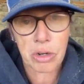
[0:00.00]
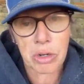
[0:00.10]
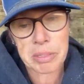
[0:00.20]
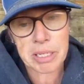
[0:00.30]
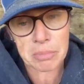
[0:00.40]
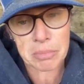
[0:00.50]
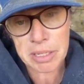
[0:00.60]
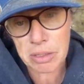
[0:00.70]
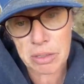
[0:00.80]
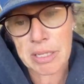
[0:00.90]
or become
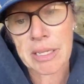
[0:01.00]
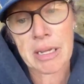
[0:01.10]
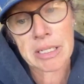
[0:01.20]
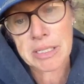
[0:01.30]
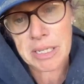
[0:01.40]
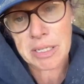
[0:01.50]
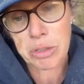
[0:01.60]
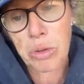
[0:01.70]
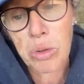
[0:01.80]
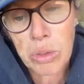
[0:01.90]
ill, and that can send
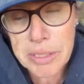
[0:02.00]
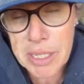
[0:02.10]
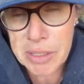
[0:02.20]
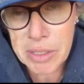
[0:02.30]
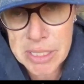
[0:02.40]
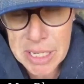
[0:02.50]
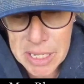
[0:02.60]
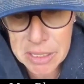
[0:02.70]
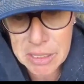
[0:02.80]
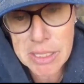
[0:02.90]
your whole entire
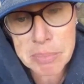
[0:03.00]
day,